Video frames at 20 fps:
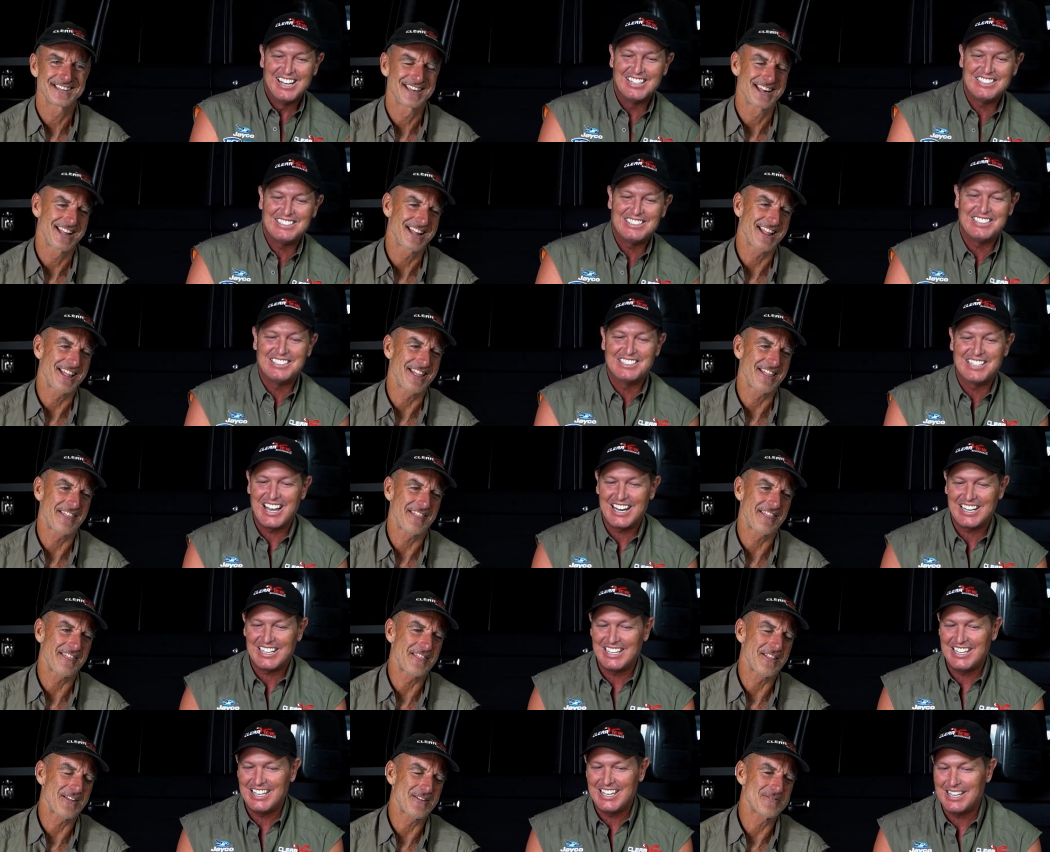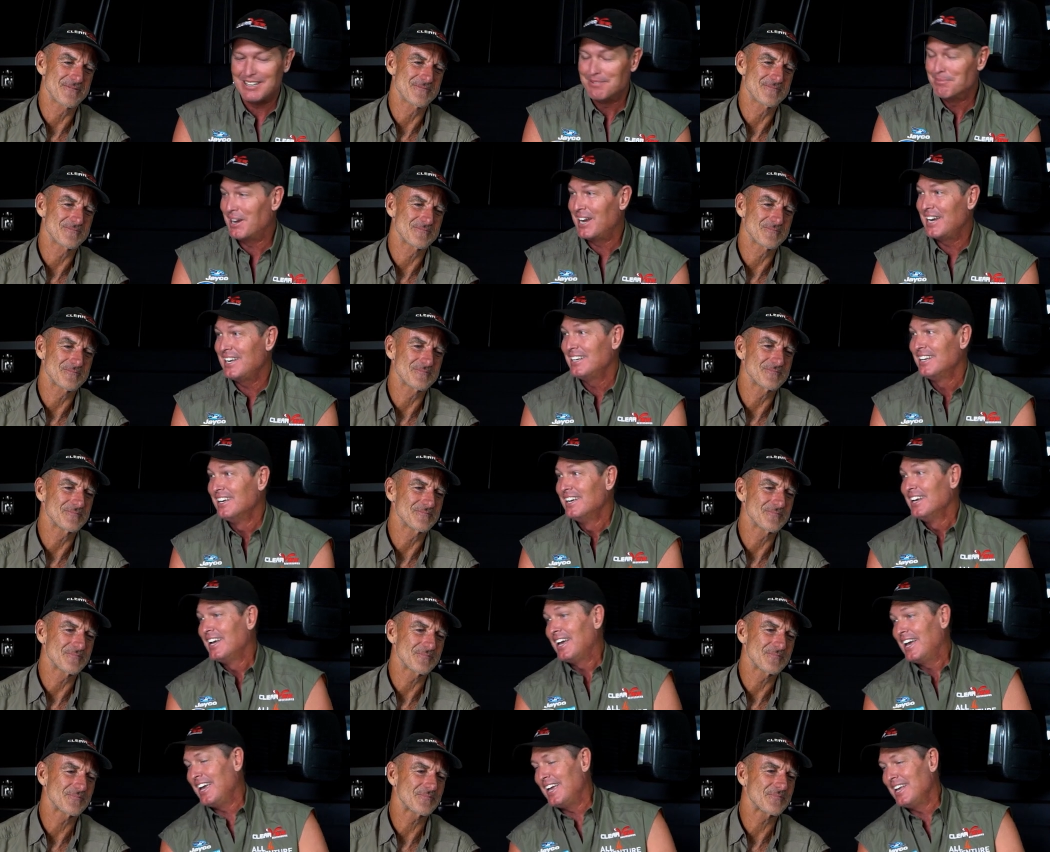Speaker 1: That's exactly it, mate.
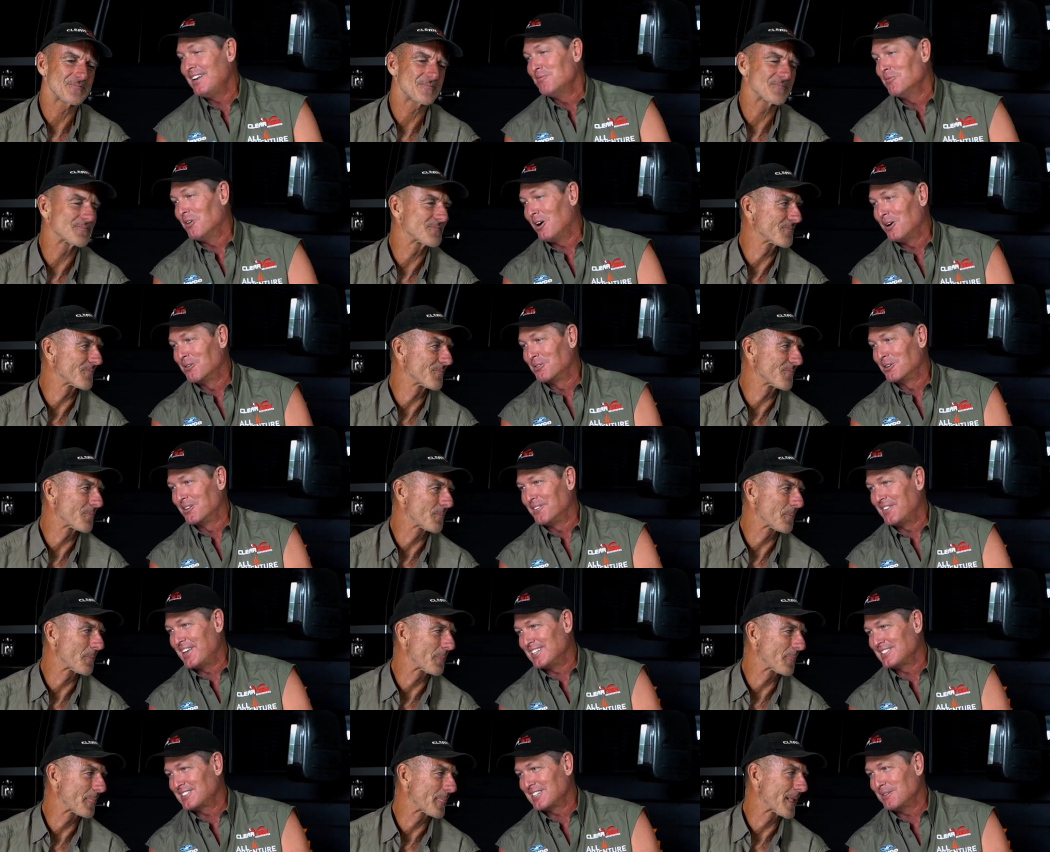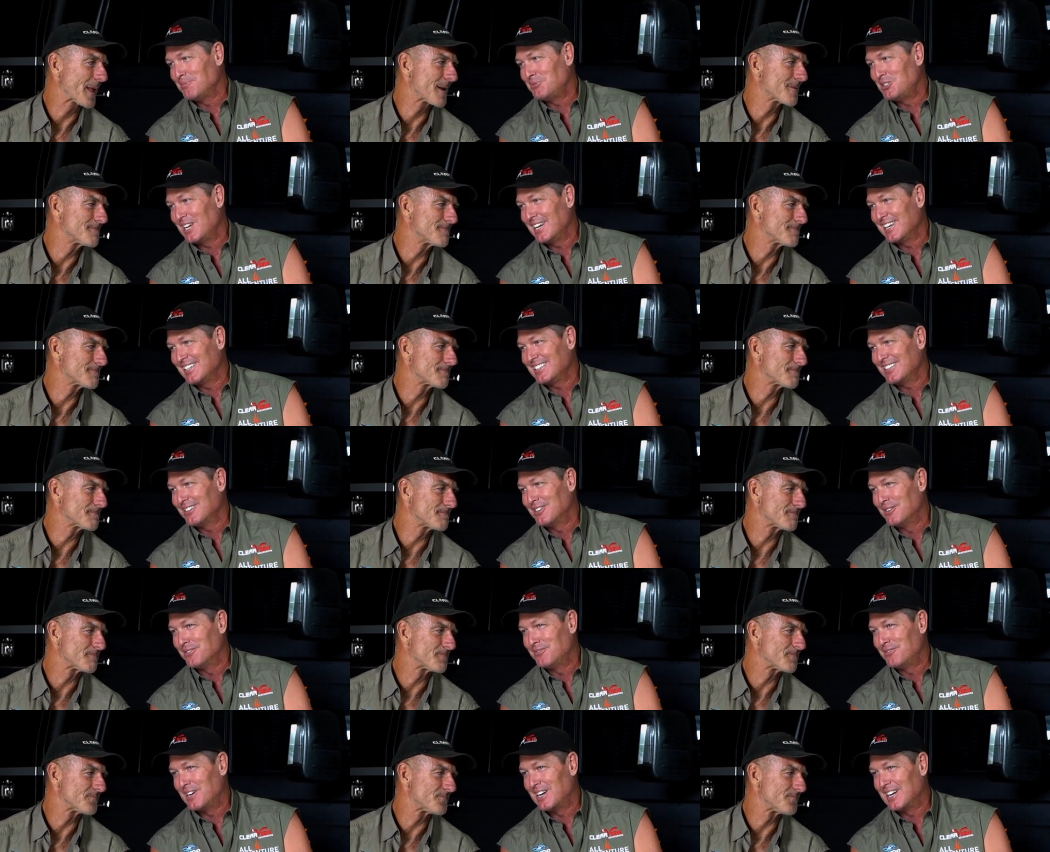And while we're on that subject
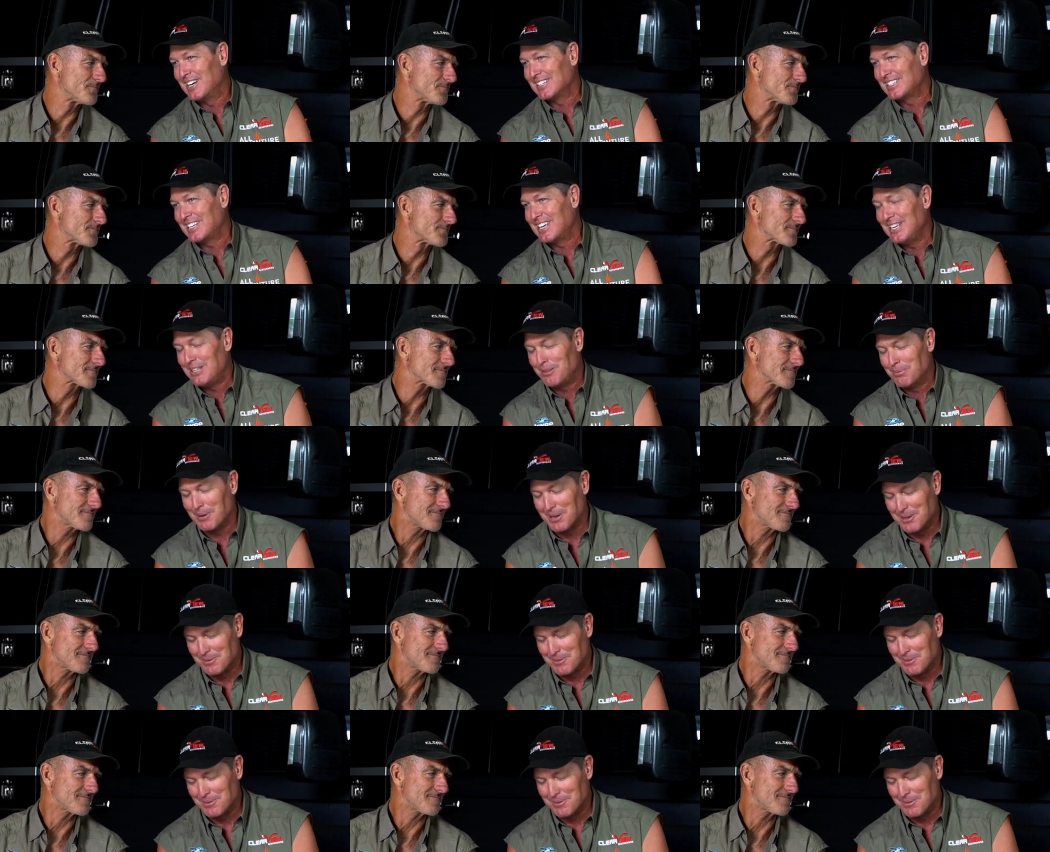of Keith